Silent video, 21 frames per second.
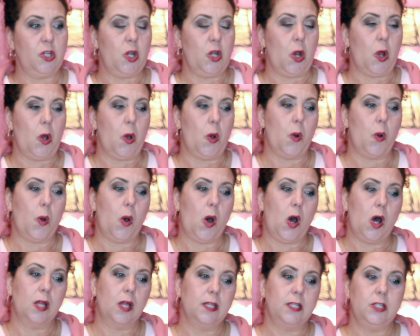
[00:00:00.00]
you know
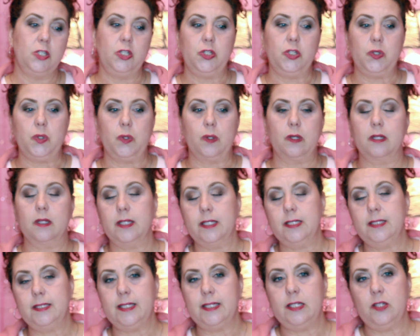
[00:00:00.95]
all the new
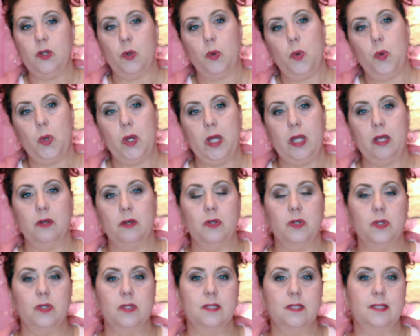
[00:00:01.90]
cleansing
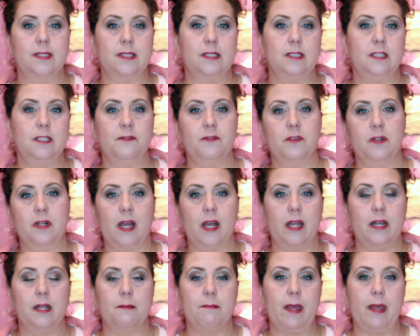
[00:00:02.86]
oils and different
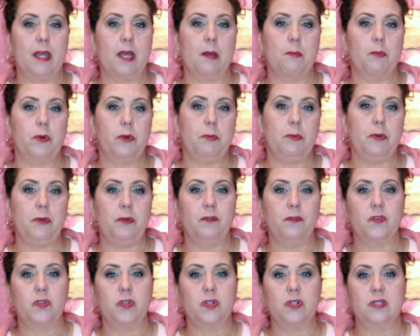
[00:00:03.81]
kind of makeup
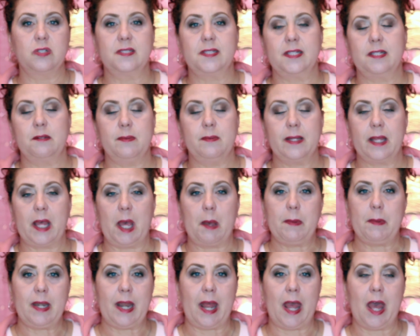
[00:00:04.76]
removers that have been
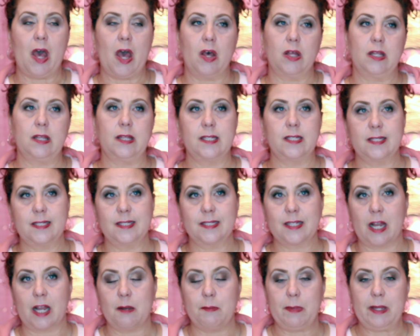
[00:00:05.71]
coming out and this
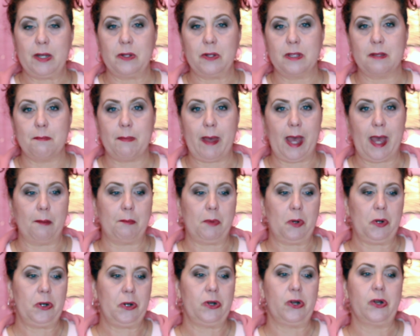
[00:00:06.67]
has kind of been on the back
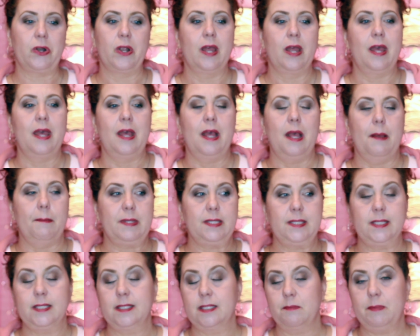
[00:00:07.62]
burner but
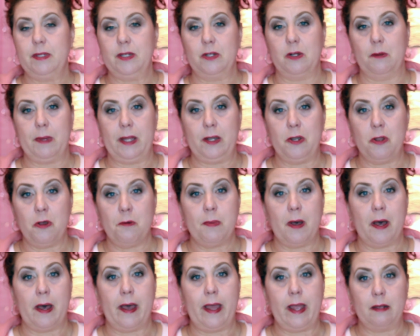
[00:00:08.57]
since I've been on my no
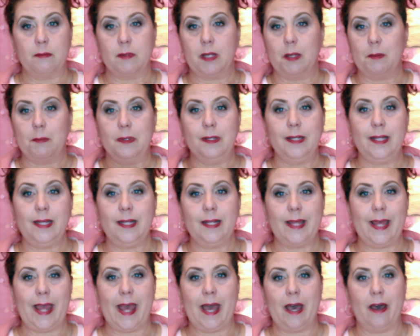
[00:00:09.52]
buy I'm
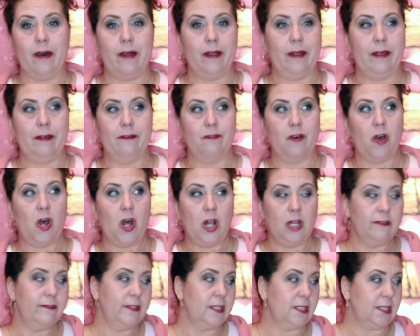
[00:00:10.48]
completely out of
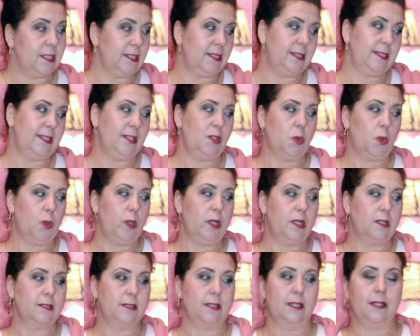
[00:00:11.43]
all of the cleansing
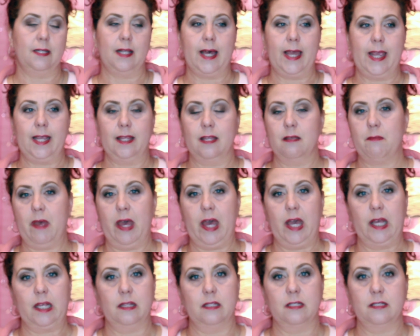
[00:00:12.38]
oils I like the
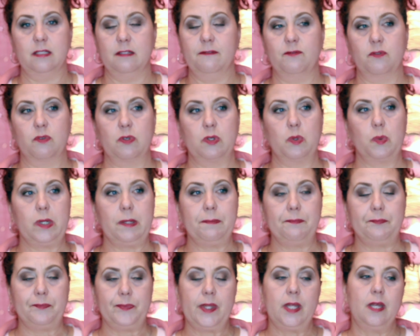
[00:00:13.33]
MAC and the Sephora
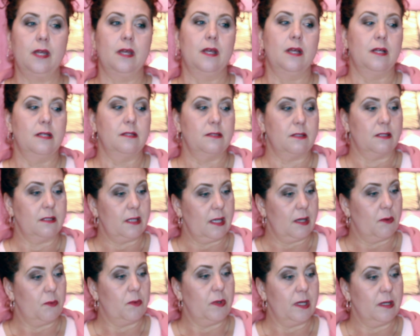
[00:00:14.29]
one so I
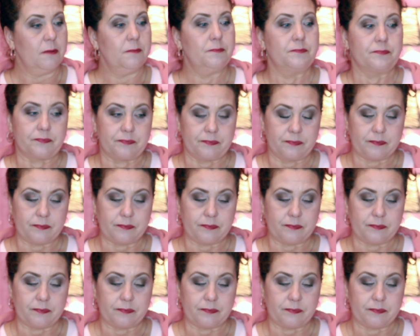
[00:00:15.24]
thought well